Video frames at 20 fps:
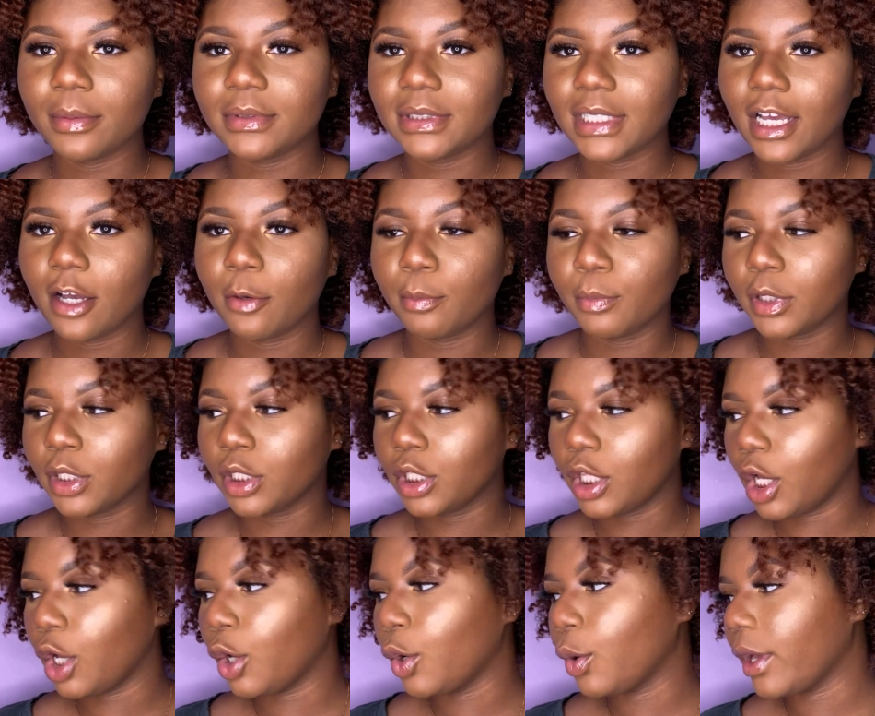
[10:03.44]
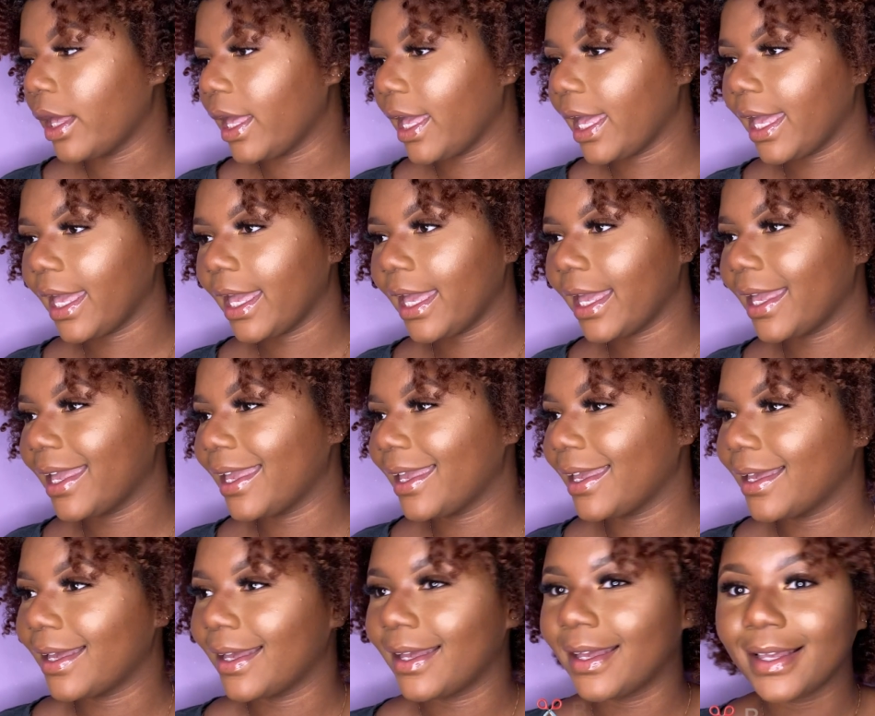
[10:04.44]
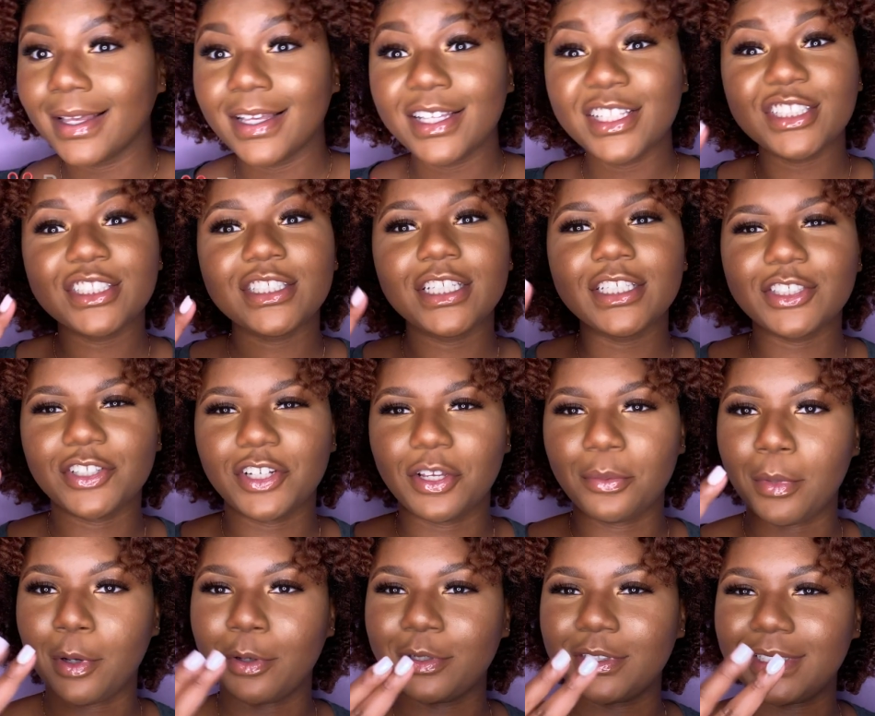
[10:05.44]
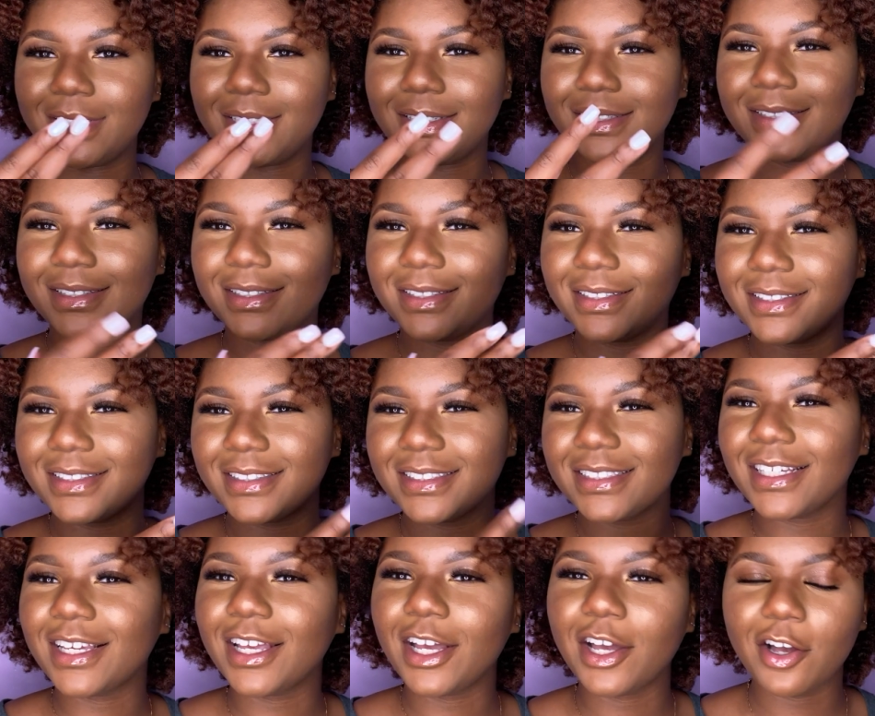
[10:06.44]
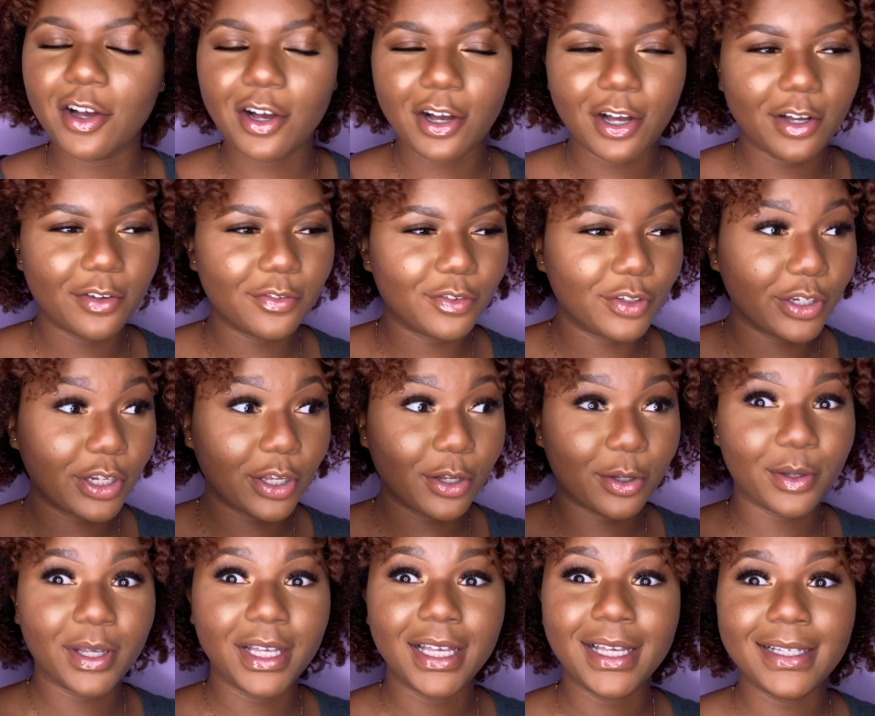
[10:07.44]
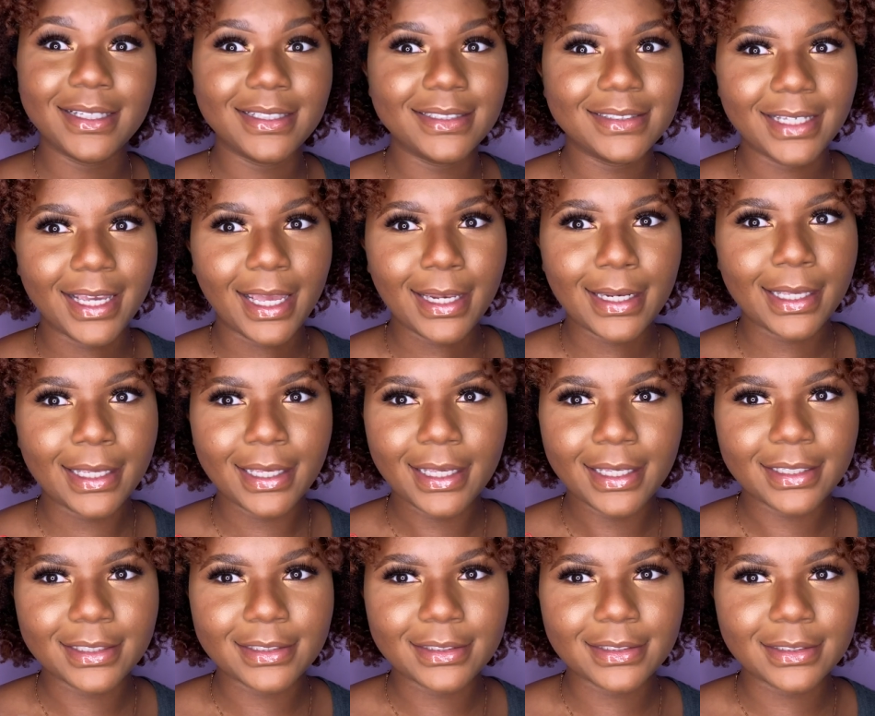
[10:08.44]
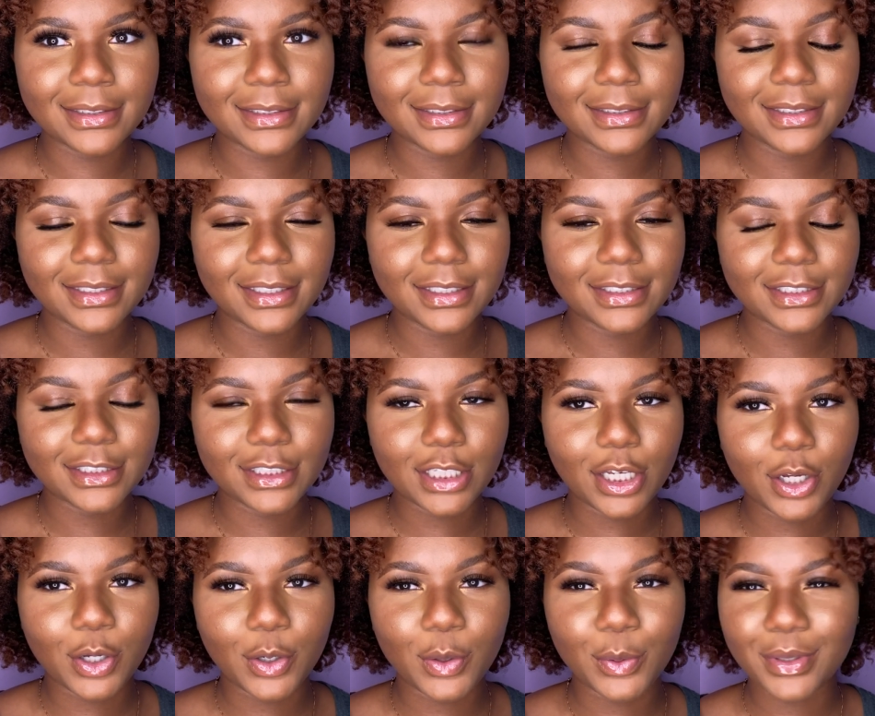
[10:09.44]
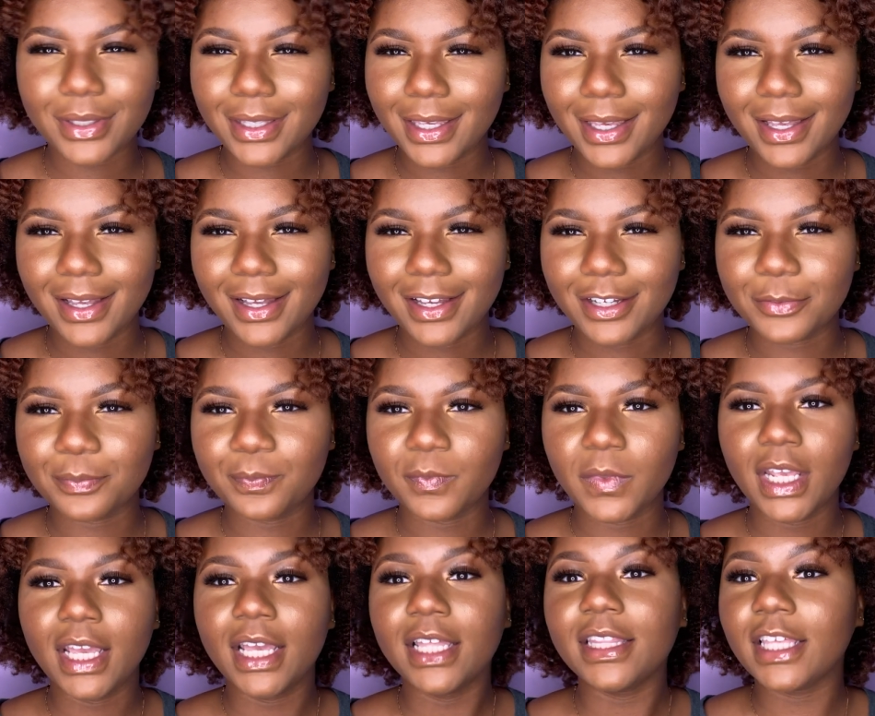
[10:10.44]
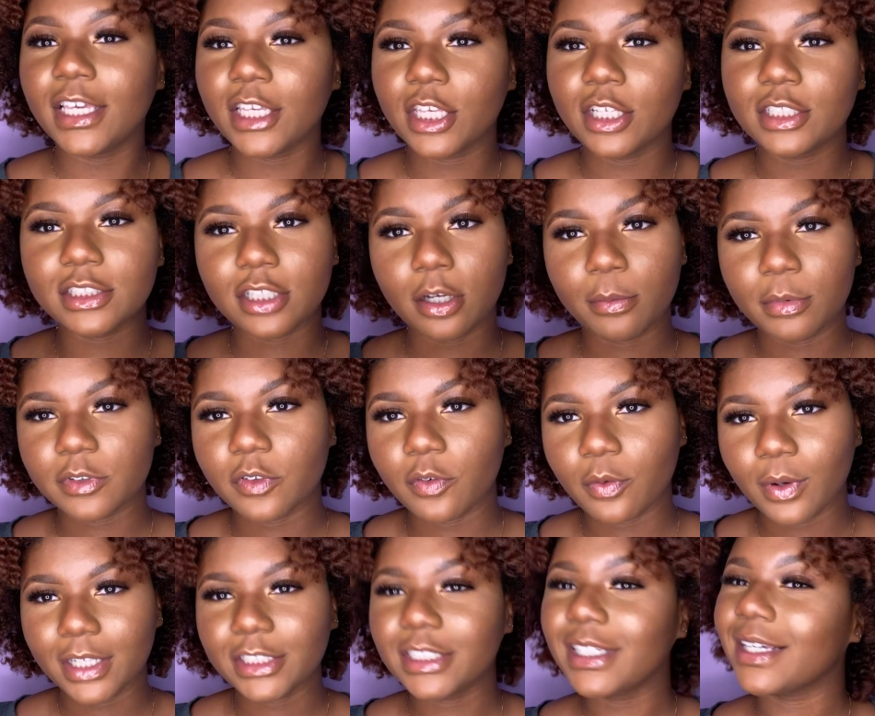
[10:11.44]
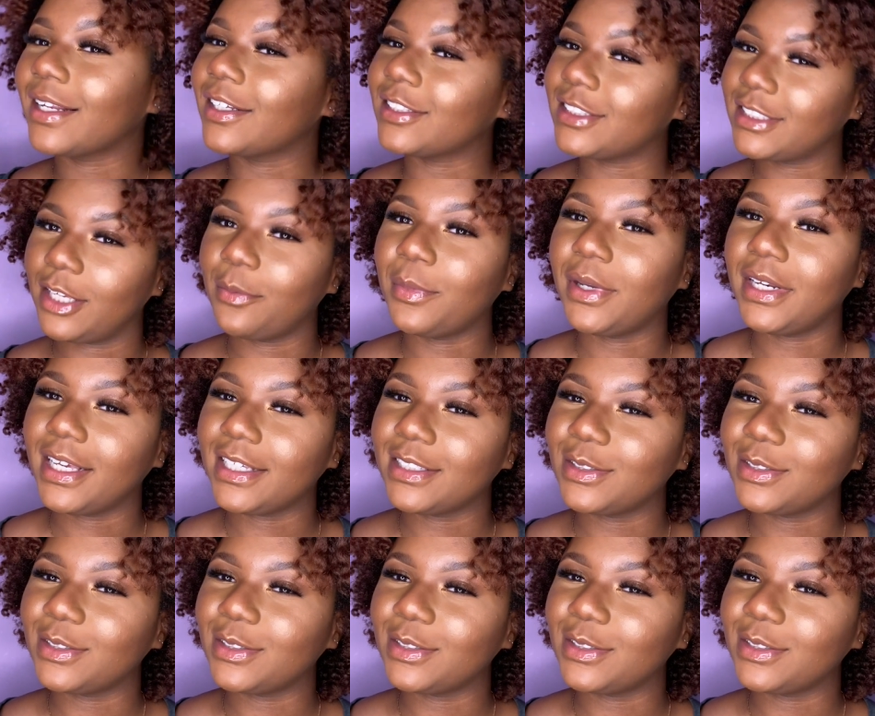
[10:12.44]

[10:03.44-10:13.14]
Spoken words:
down below a scissor emoji to cut off, dead ends. So yeah, thank you so much for watching, and I'll see you in my next